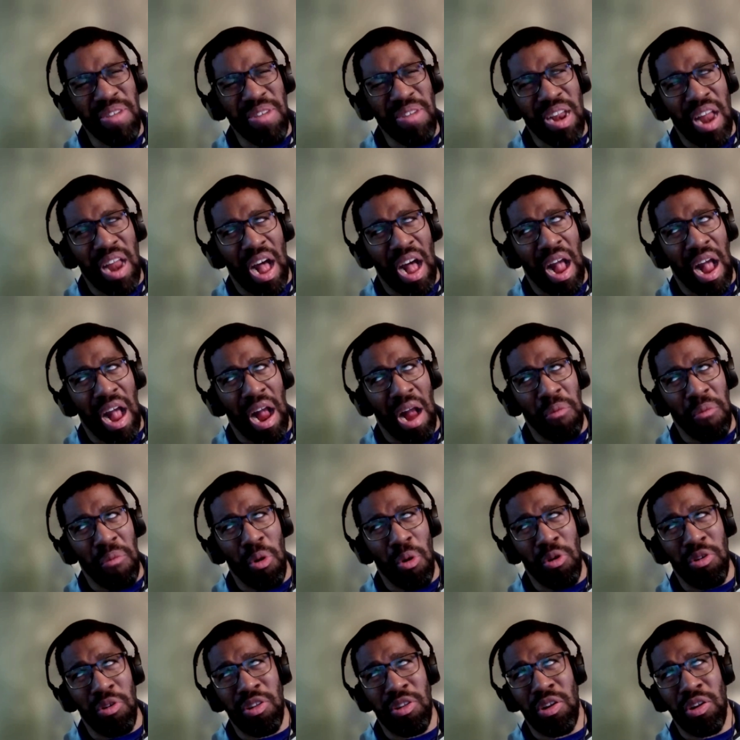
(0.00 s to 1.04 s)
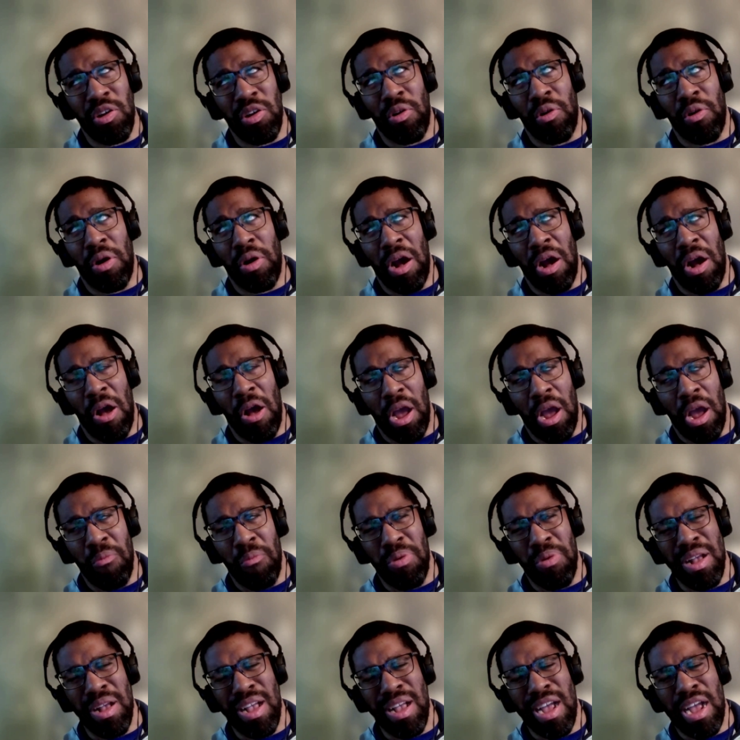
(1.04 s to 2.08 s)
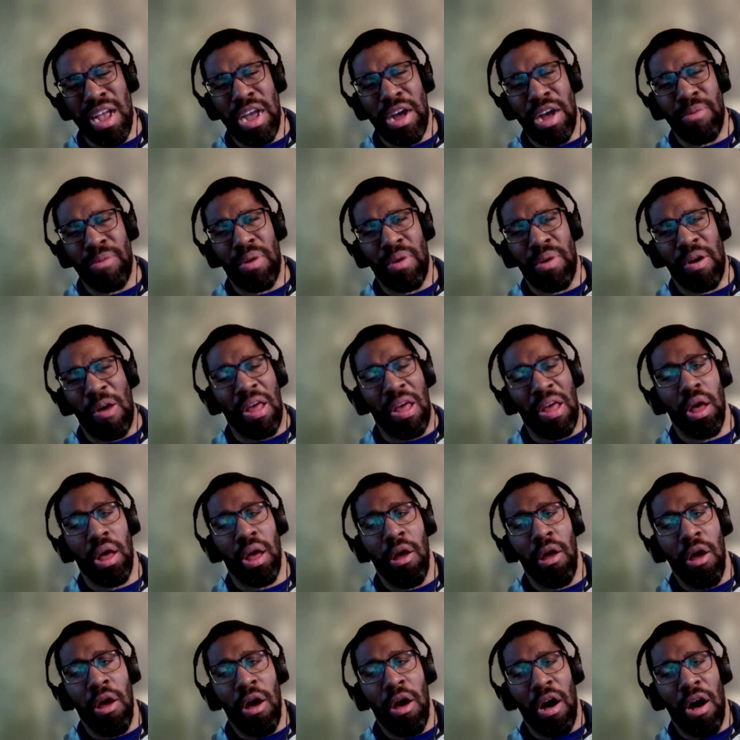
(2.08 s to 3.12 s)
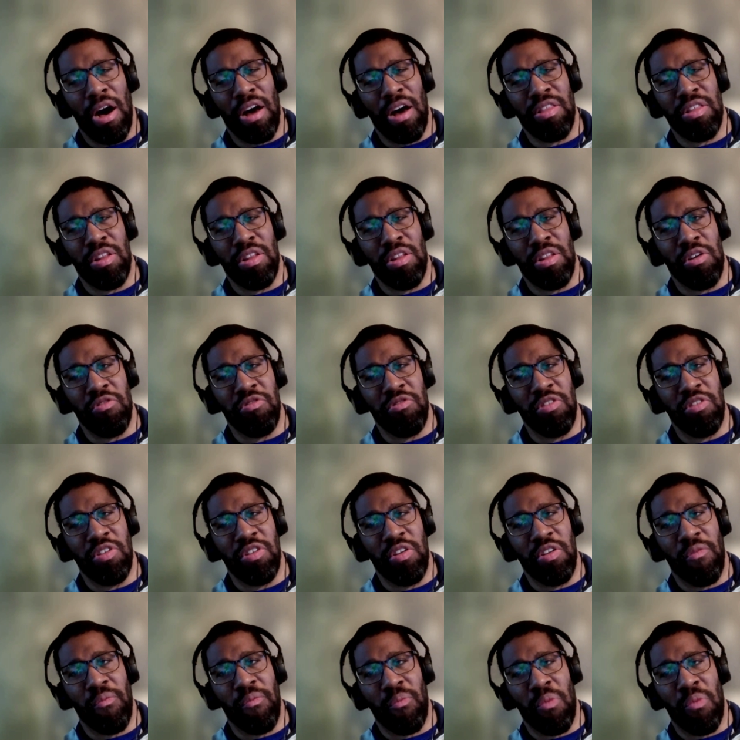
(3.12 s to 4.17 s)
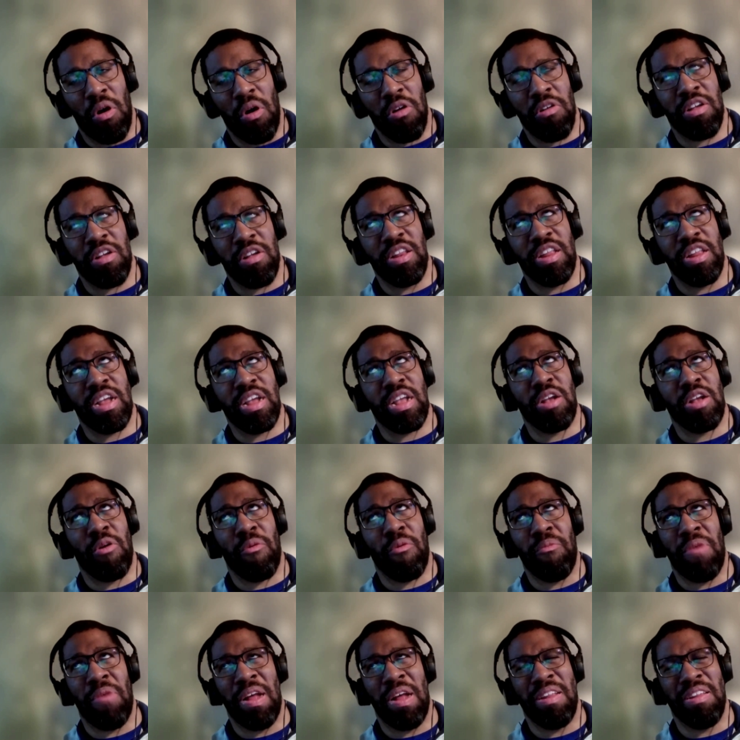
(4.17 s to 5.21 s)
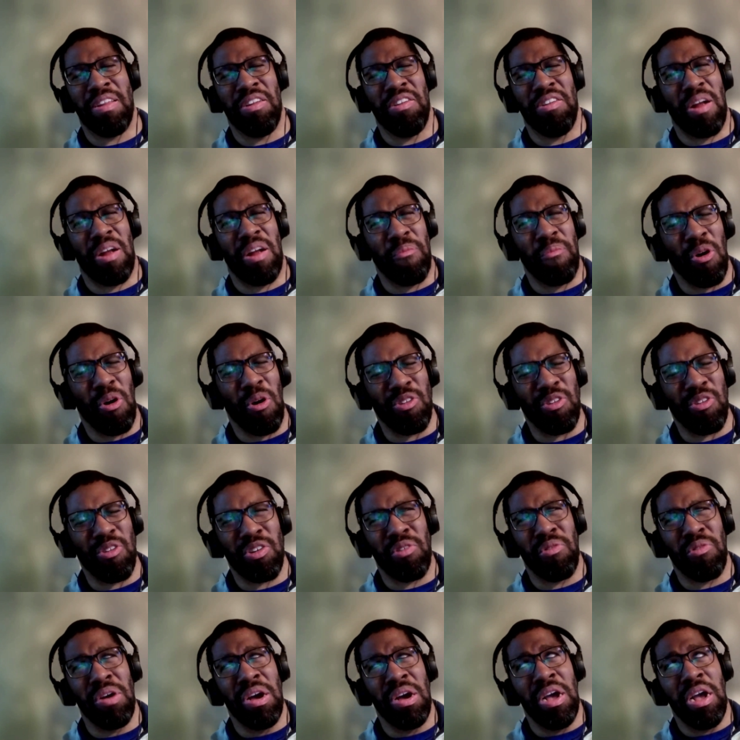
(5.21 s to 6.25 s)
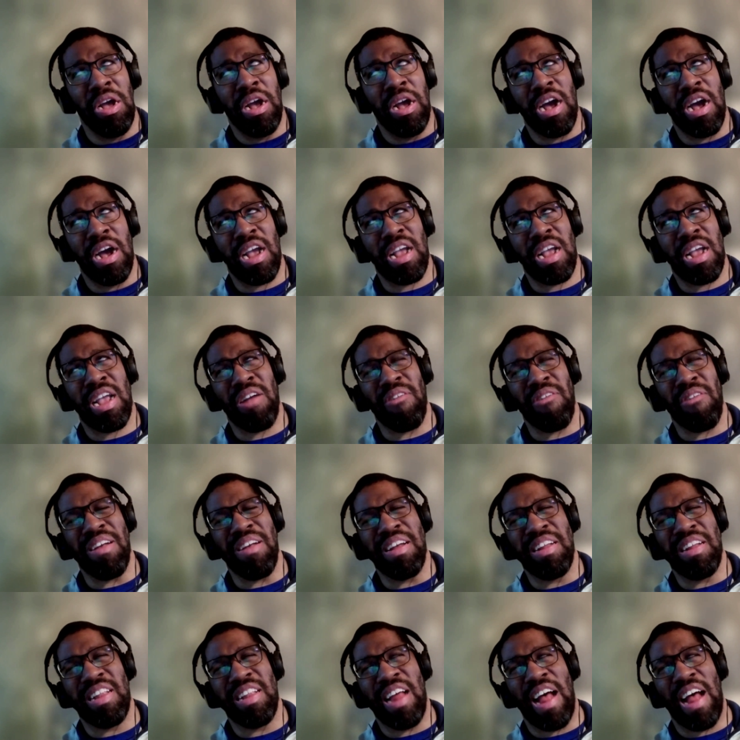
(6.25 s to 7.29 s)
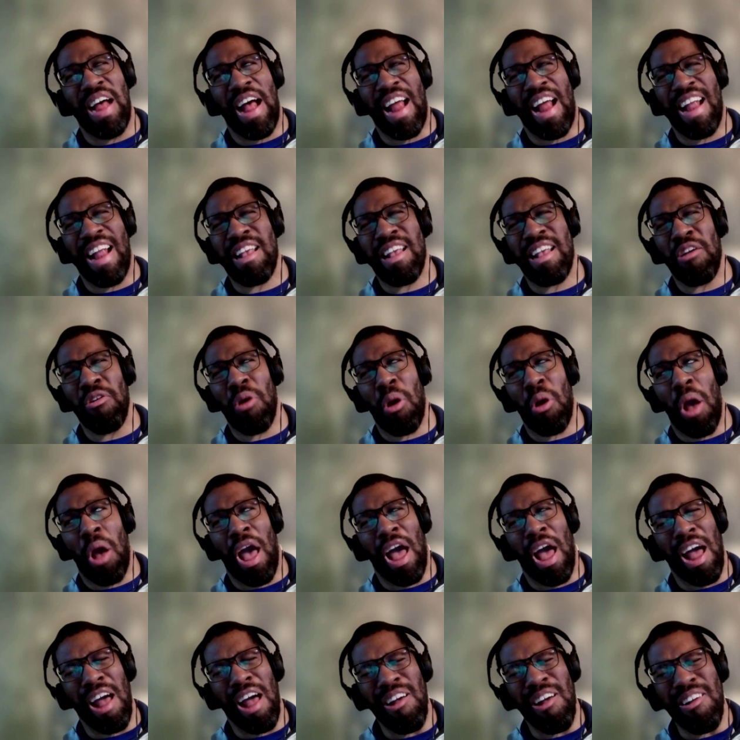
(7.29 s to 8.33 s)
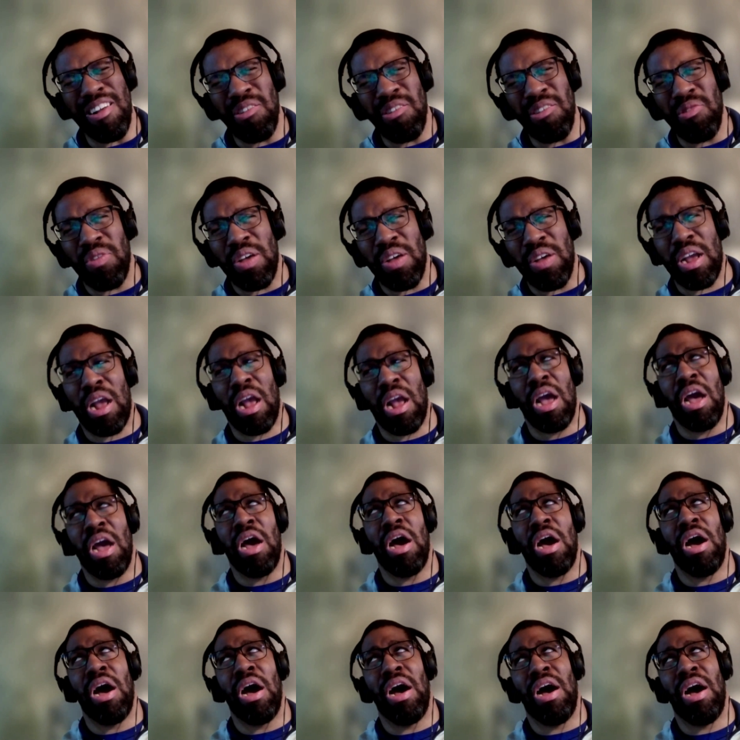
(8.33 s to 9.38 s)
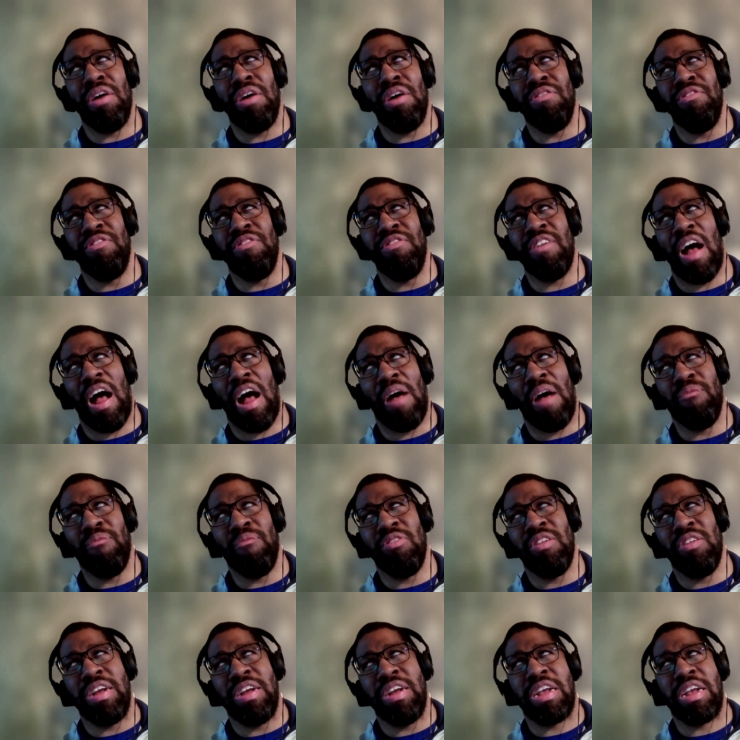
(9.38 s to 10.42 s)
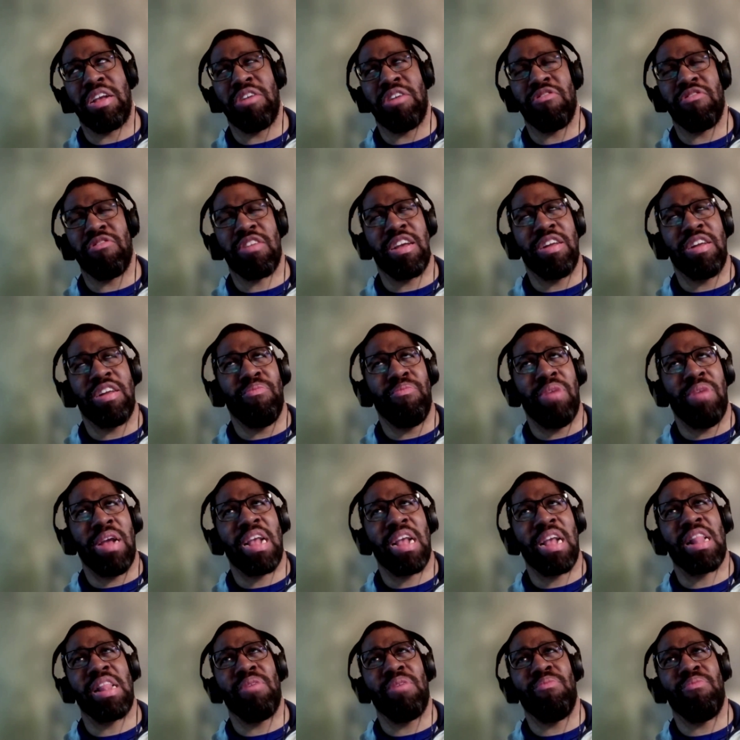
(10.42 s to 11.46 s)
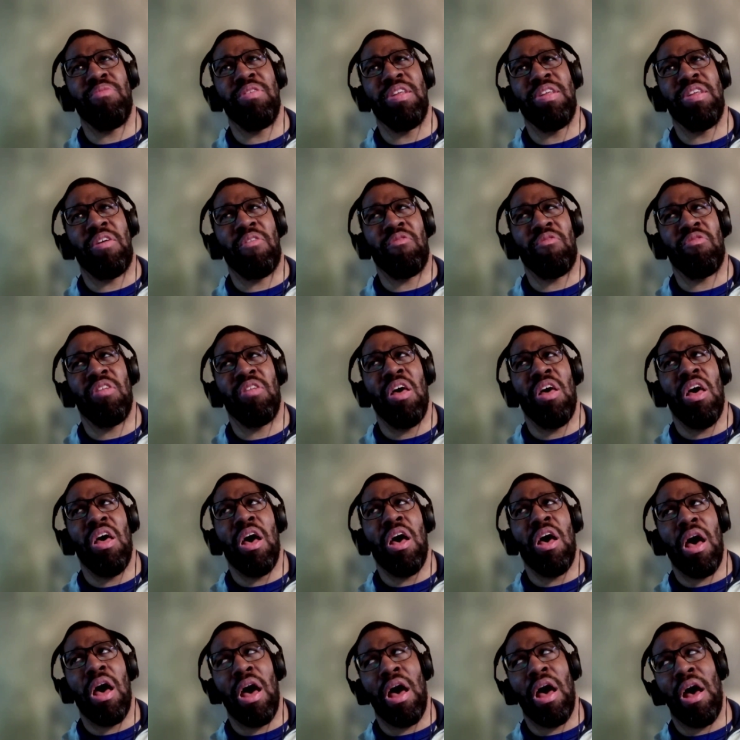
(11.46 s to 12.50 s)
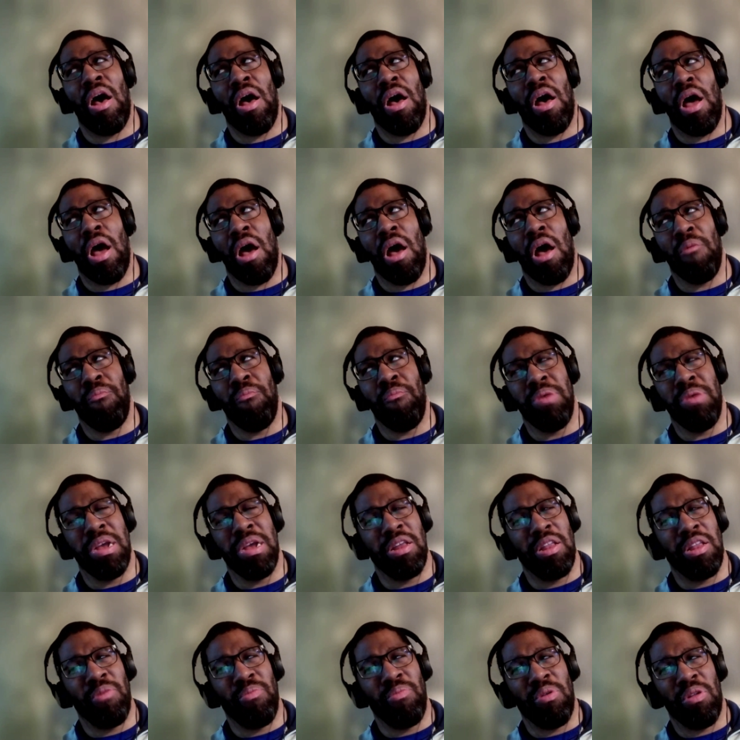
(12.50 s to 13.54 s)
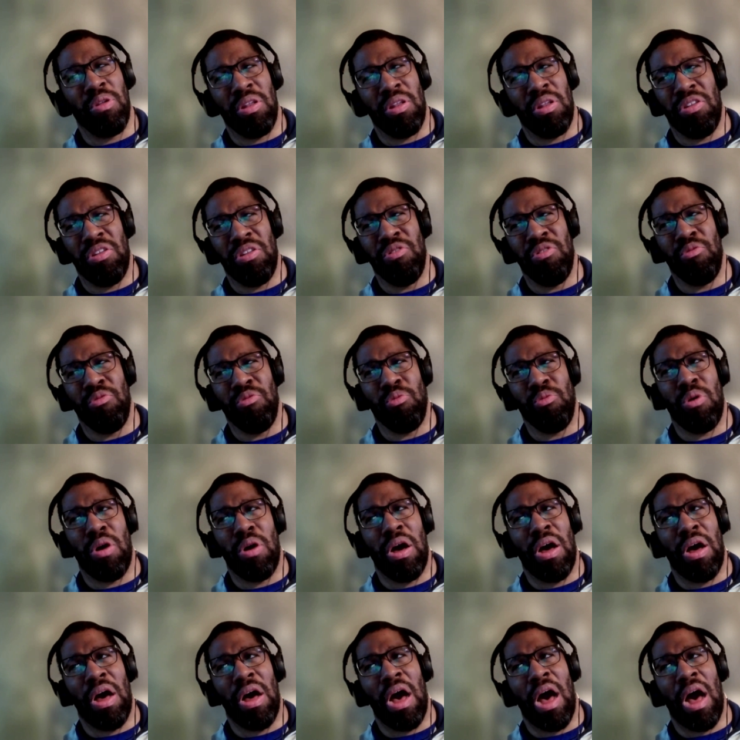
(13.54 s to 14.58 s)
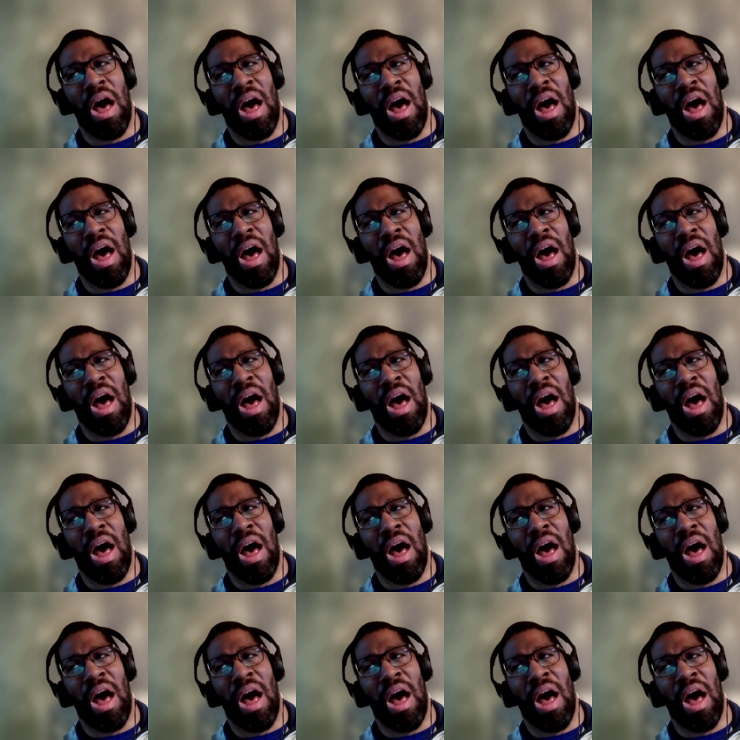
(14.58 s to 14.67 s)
David, I'm also uh, picking up on, on the notion of marketing your message. I'm also uh, curious to ask you, how do you think uh, job seekers can make themselves uh, appealable to